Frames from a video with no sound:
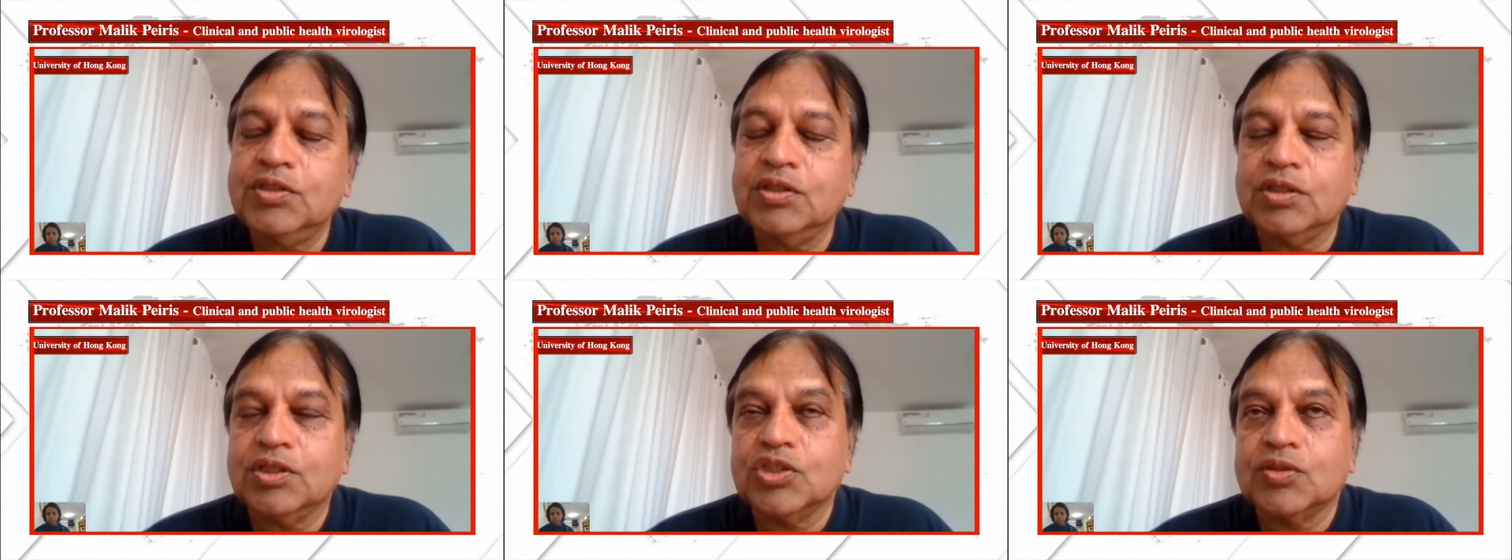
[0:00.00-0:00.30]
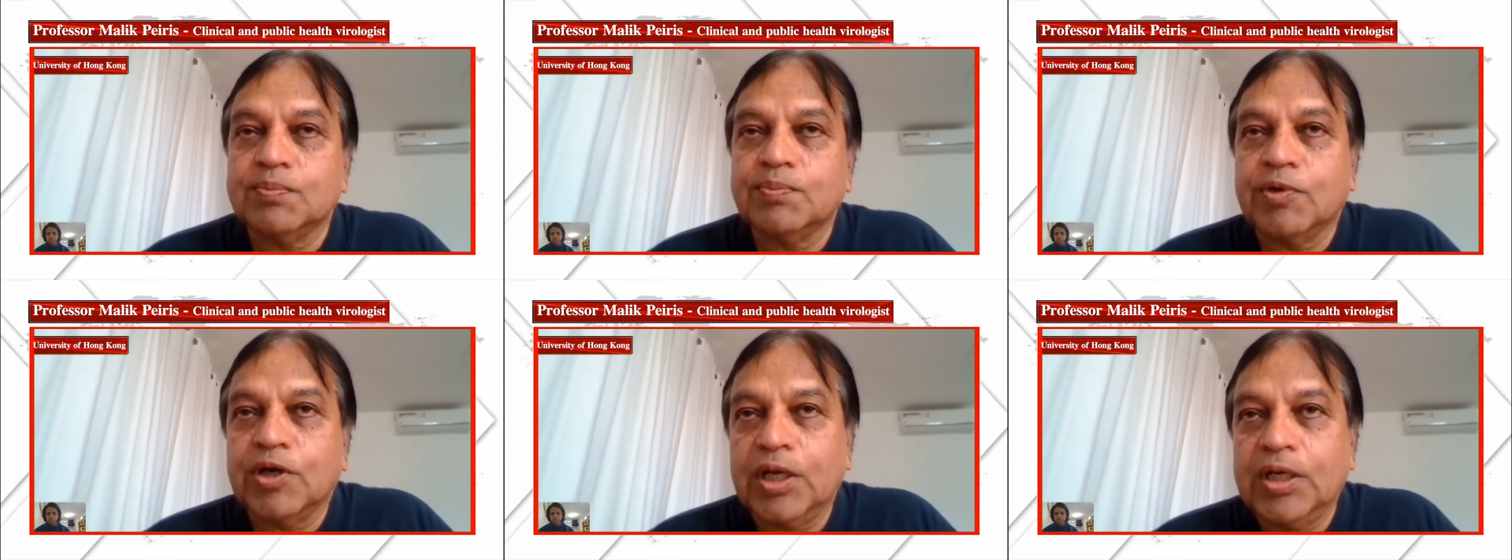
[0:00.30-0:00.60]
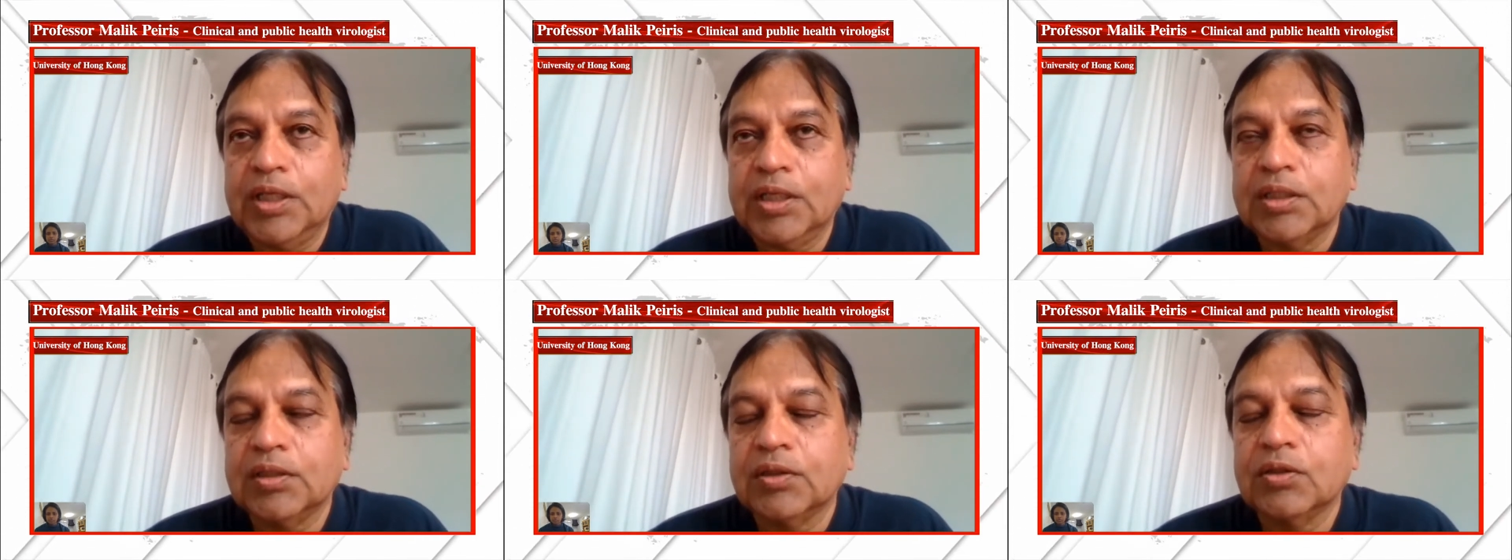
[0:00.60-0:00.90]
it is
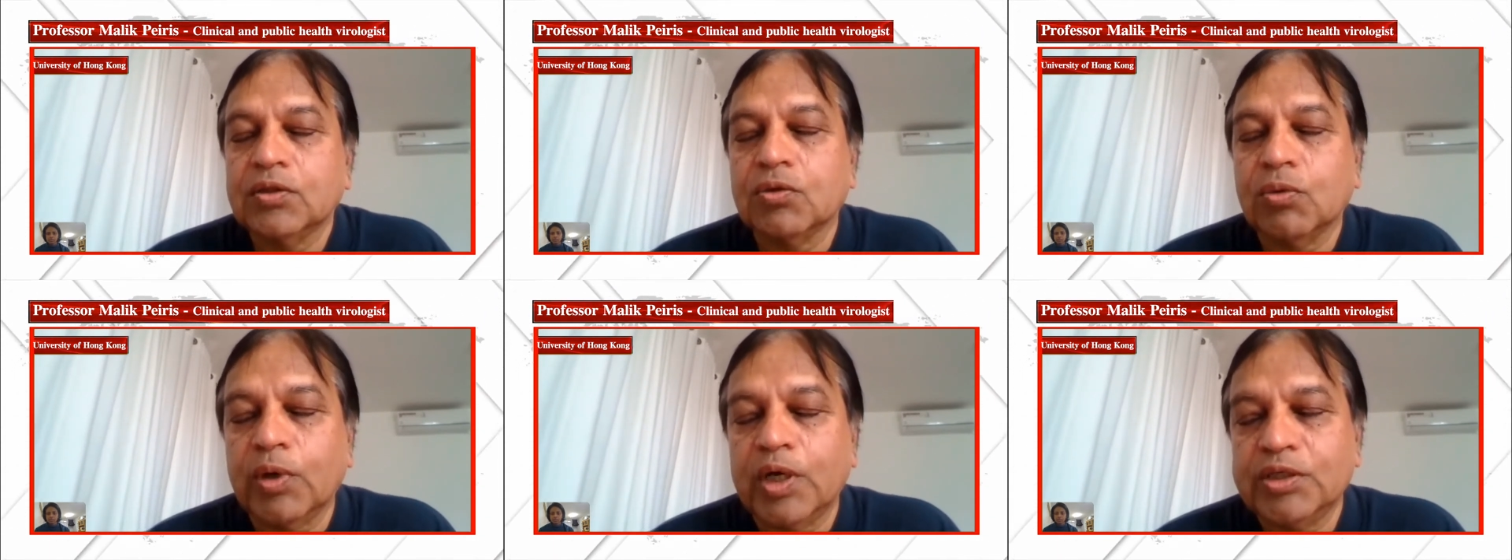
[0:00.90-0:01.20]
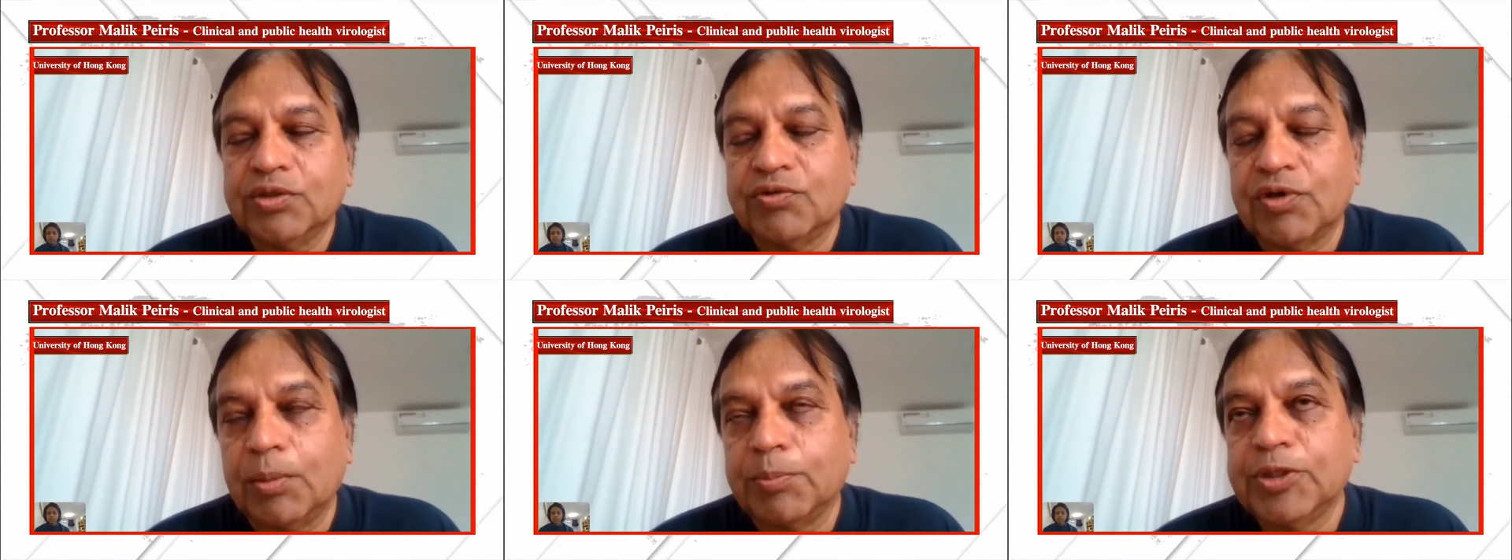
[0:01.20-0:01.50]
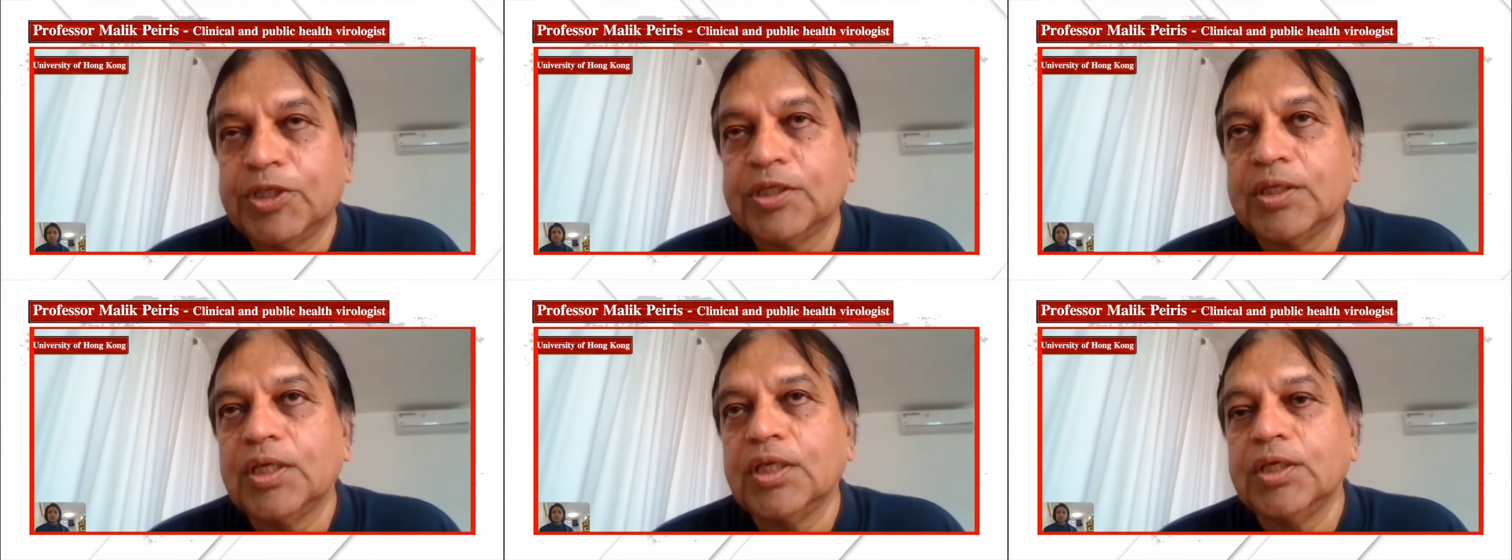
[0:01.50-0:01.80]
spreading quite
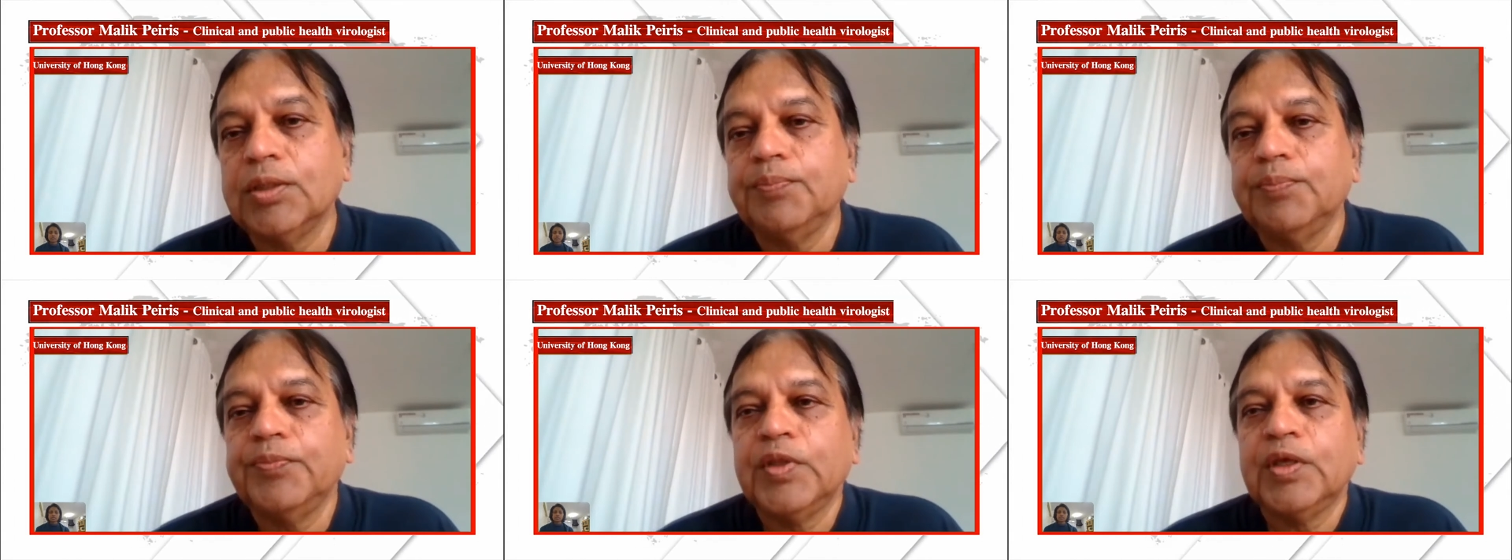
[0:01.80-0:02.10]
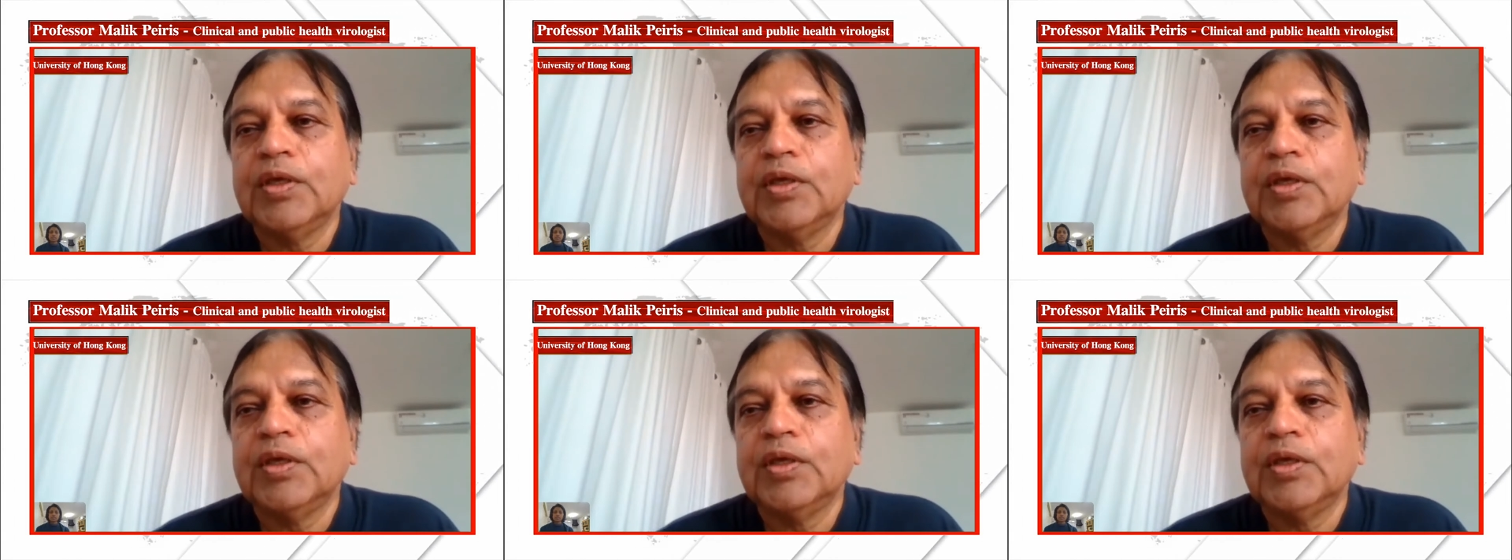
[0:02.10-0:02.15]
rapidly,